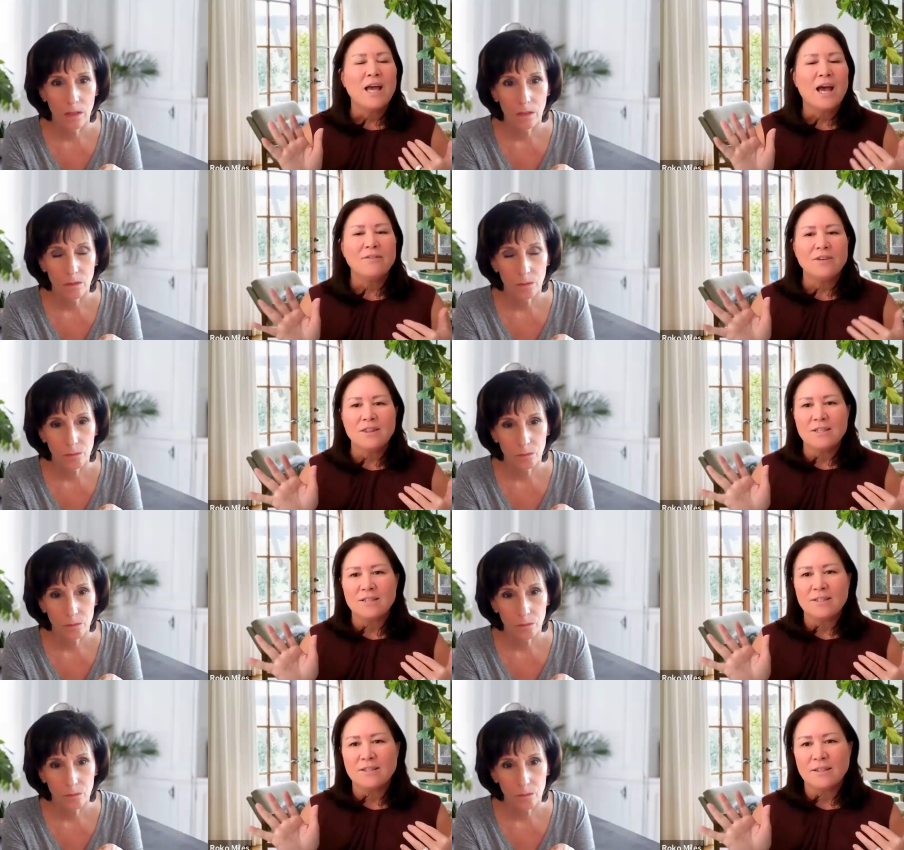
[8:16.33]
Speaker 1: having
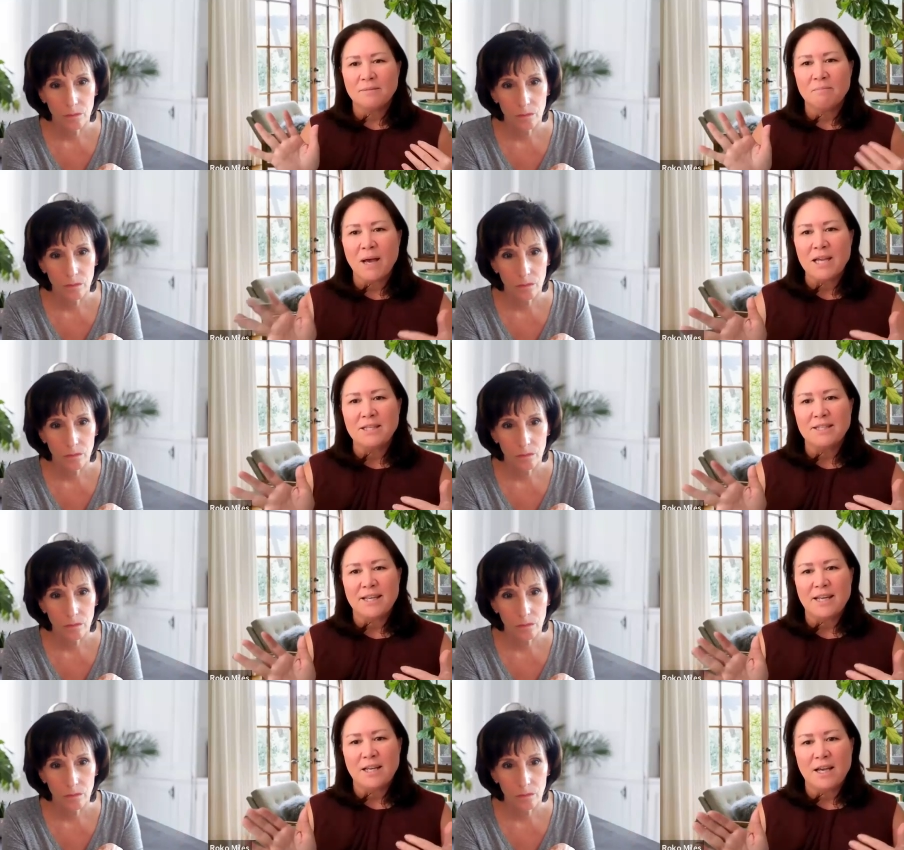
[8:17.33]
this
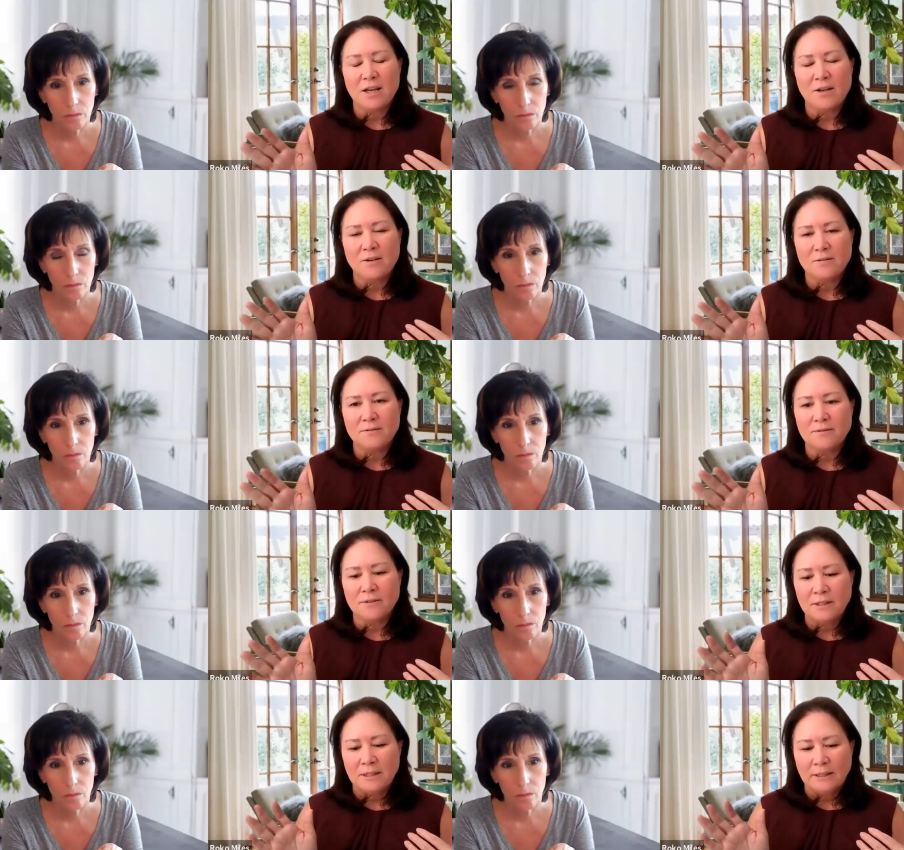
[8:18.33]
mindset of
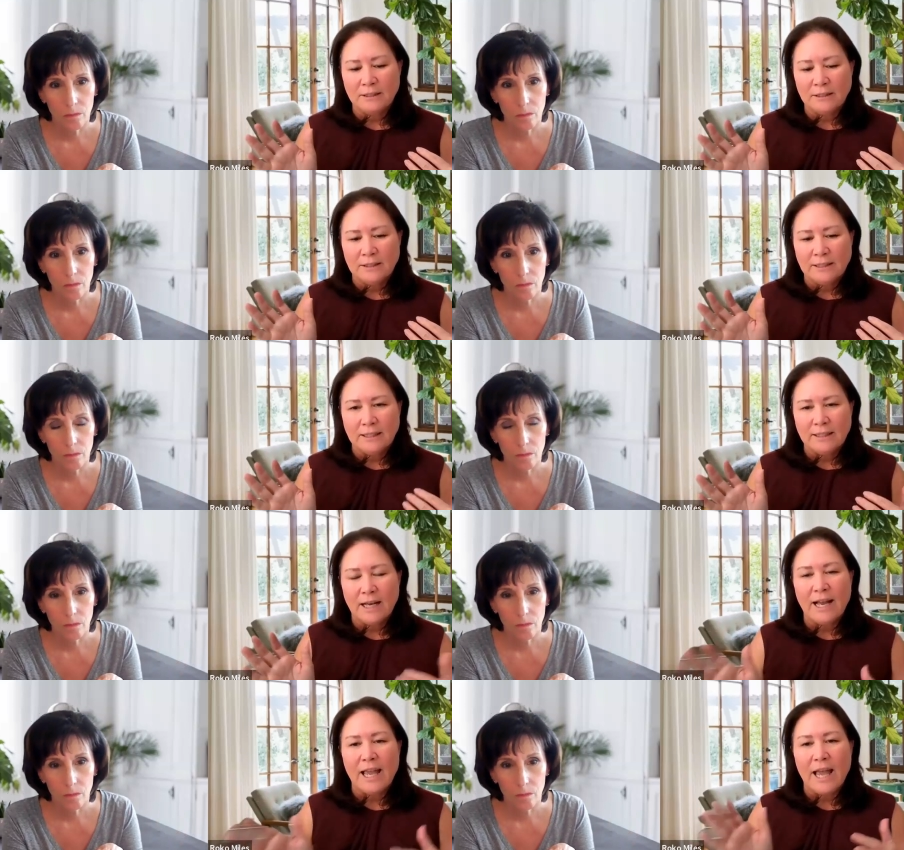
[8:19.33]

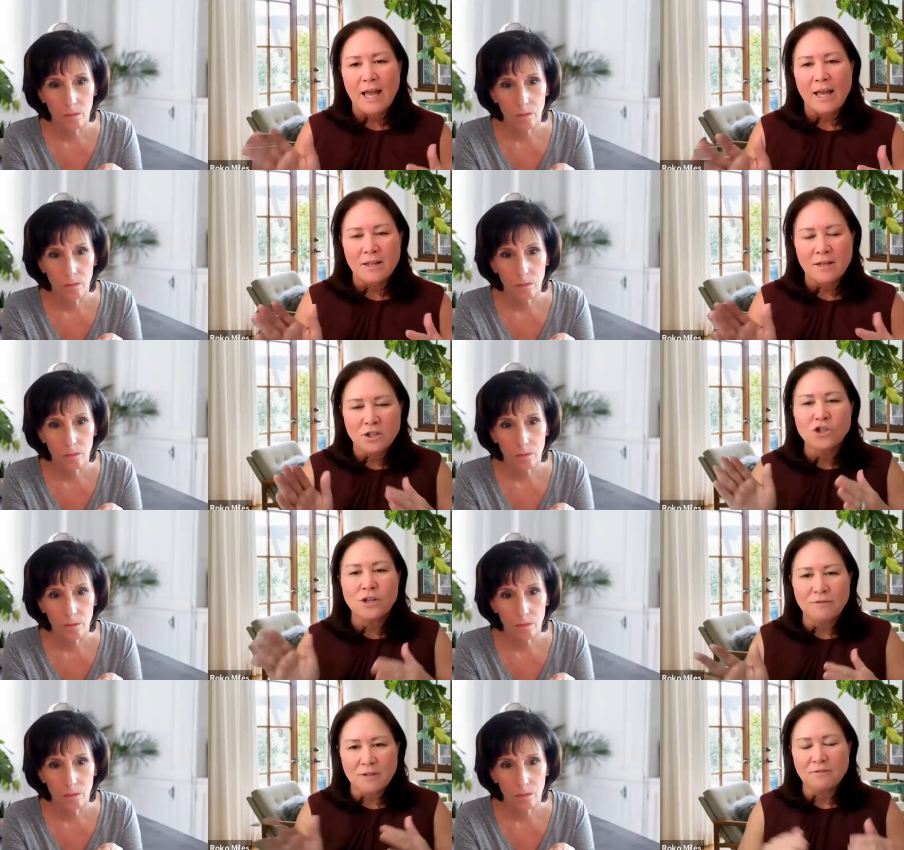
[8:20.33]
I
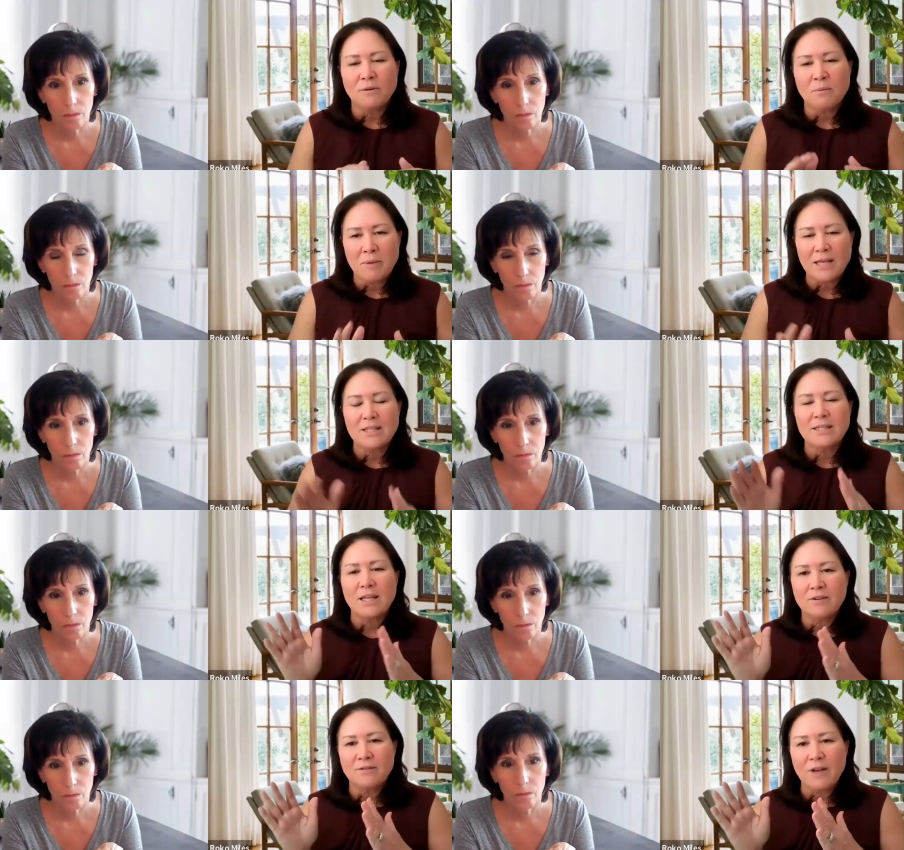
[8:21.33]
shifting from a
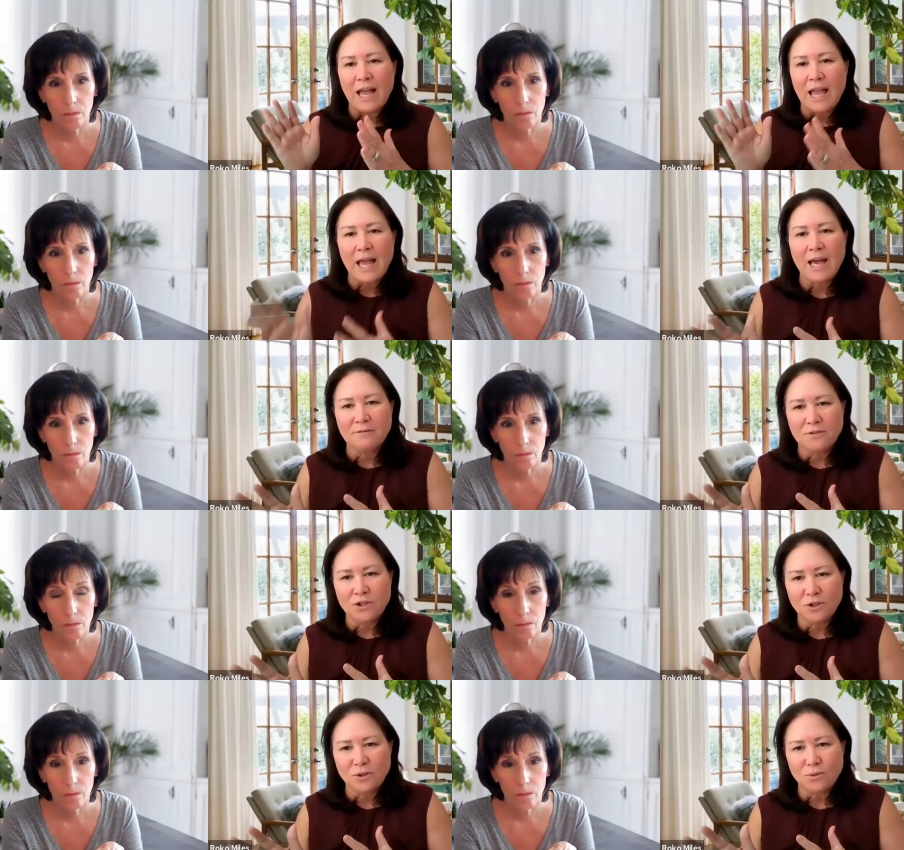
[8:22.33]
mindset of I have
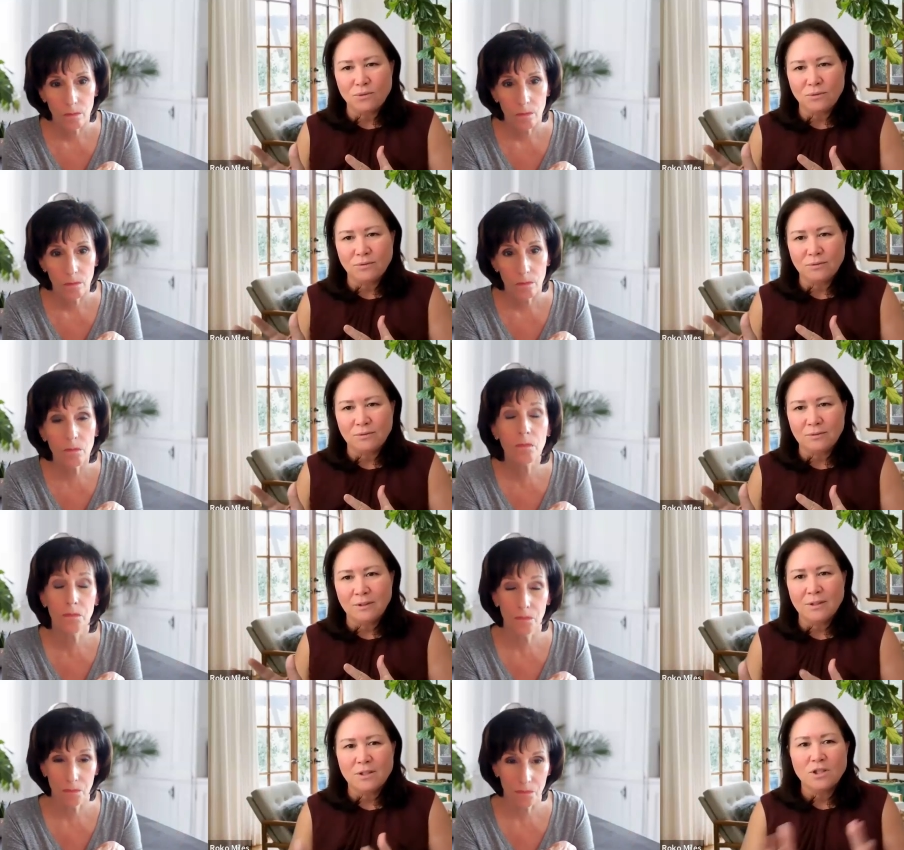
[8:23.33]
to mm.
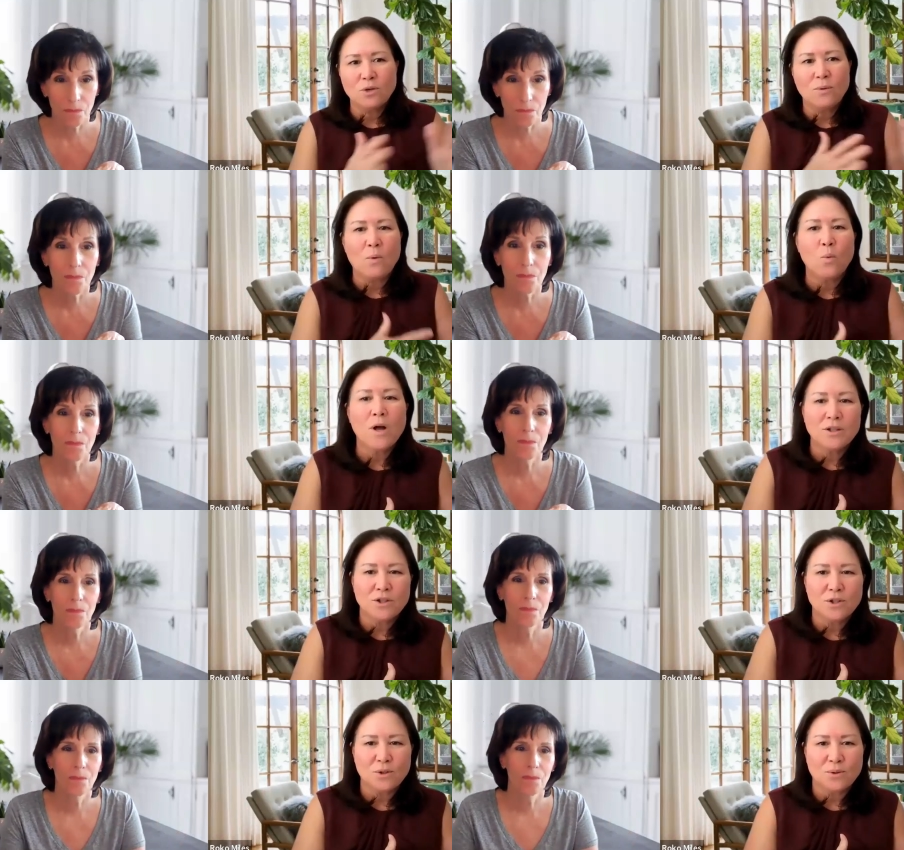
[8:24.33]
to I
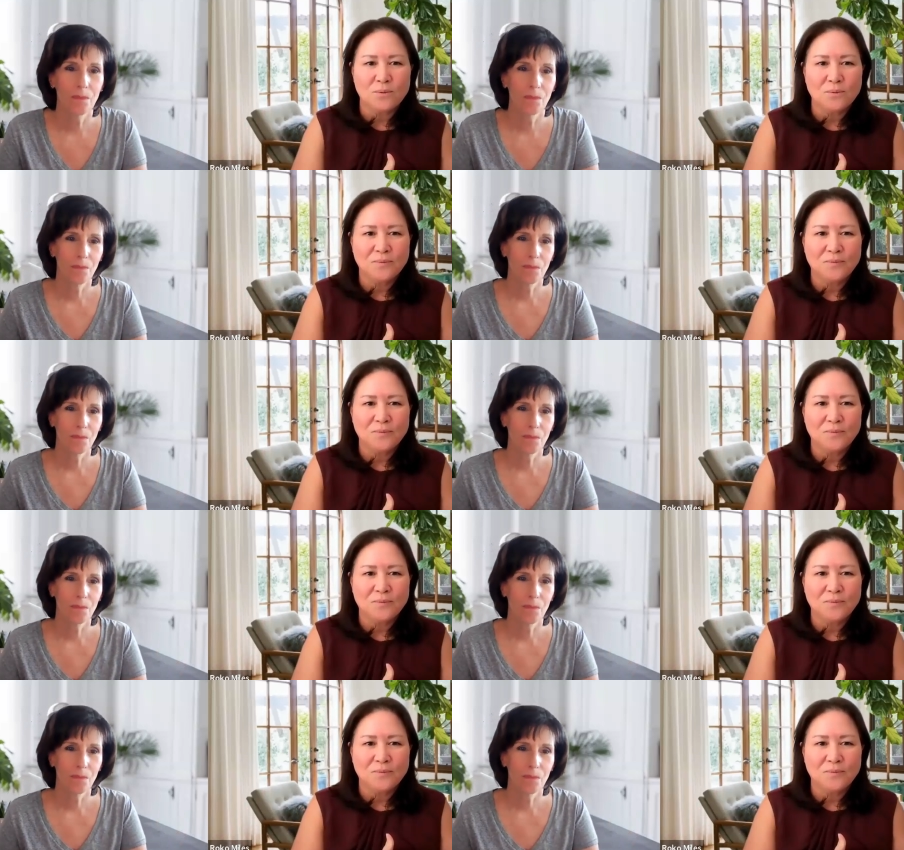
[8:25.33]
want to.